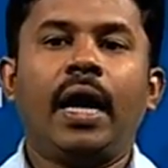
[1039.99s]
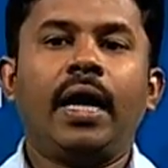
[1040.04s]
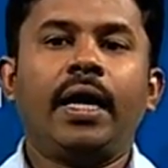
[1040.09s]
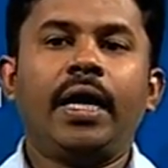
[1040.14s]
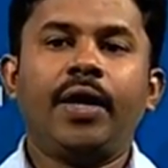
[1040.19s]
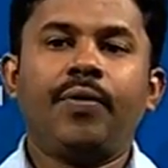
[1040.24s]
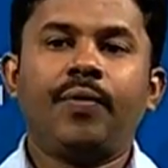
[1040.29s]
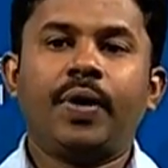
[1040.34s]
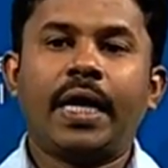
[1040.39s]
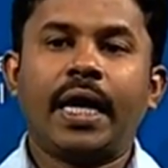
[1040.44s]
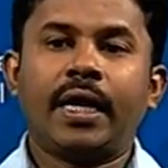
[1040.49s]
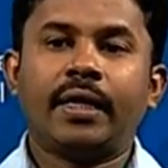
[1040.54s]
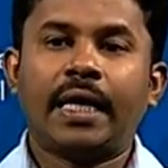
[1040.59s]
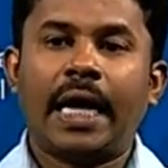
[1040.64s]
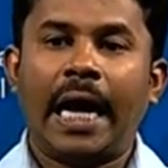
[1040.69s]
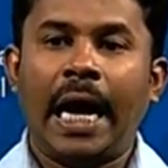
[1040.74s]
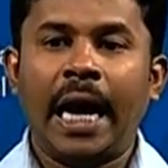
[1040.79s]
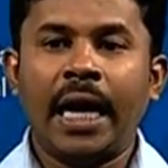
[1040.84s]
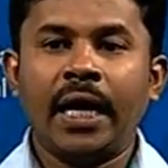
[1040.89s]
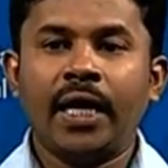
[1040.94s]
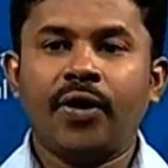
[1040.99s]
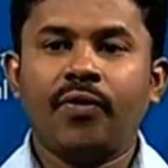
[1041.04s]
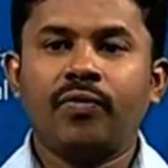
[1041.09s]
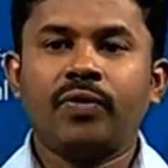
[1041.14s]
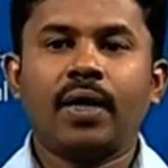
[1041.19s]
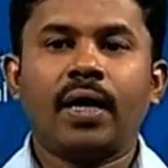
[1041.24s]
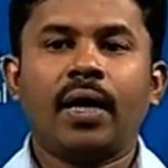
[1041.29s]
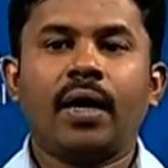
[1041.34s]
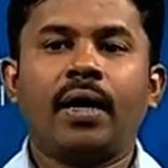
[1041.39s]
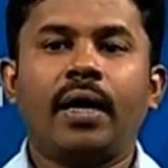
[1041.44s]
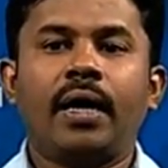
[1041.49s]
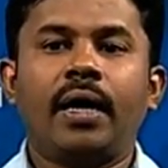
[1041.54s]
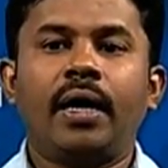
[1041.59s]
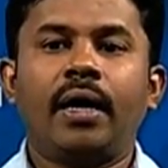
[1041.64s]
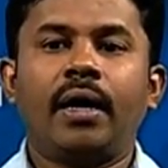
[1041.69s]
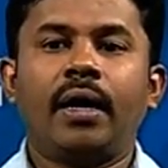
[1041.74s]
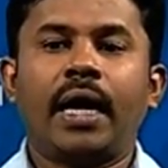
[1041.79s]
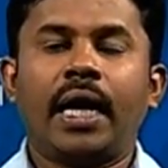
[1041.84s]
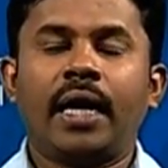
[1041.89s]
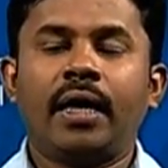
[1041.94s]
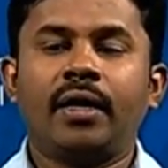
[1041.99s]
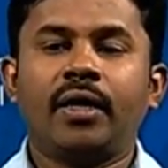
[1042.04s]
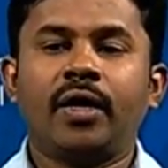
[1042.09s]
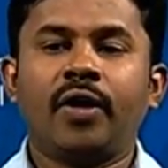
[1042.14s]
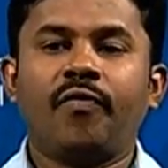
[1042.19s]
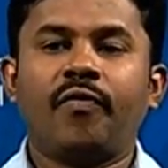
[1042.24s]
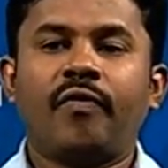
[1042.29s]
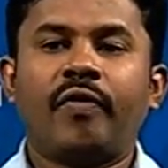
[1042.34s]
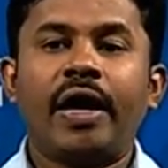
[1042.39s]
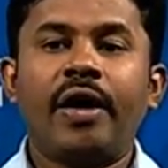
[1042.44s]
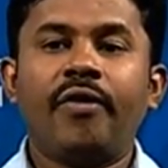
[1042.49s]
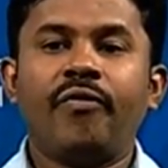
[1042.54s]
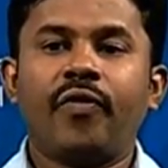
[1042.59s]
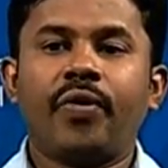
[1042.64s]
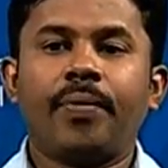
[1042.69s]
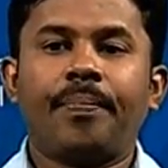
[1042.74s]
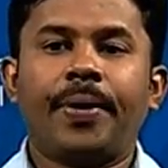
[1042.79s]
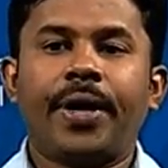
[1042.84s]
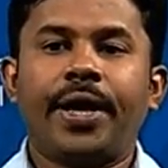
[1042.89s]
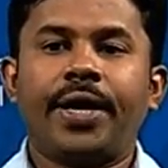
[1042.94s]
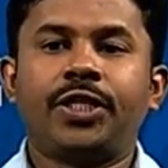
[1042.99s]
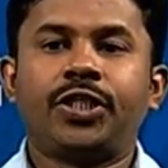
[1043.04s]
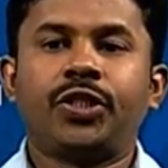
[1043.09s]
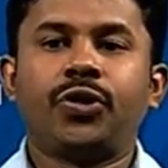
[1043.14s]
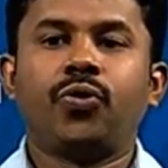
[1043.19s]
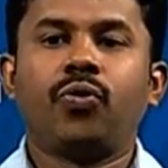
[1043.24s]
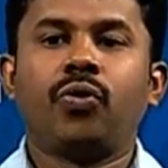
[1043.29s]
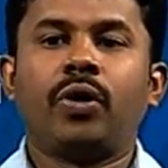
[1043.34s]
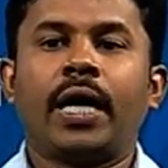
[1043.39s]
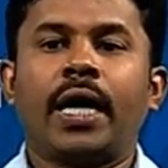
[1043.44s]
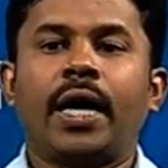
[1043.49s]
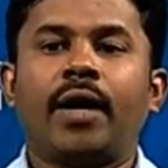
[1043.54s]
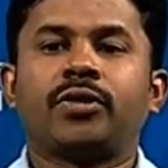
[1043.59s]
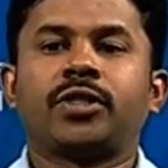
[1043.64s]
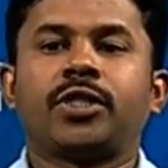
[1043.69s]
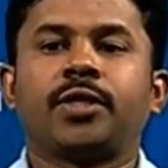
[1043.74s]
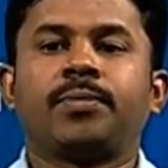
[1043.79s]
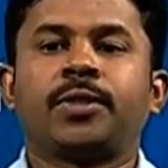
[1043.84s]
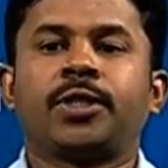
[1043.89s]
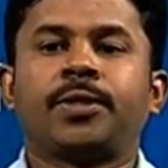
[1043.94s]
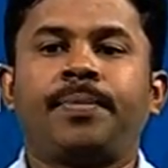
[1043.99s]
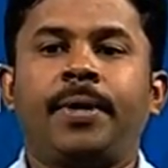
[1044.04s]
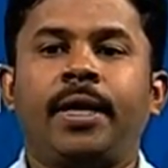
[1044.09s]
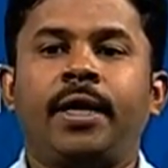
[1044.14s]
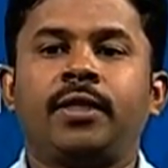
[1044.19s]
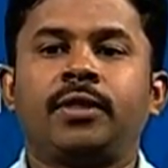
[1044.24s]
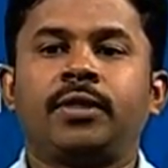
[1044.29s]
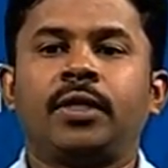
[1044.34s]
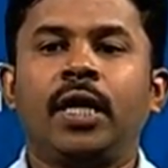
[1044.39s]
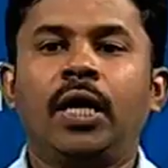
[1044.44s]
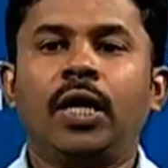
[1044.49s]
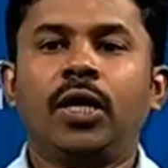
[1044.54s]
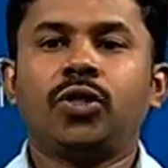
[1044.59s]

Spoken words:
Even at the end of every page, you will have some space.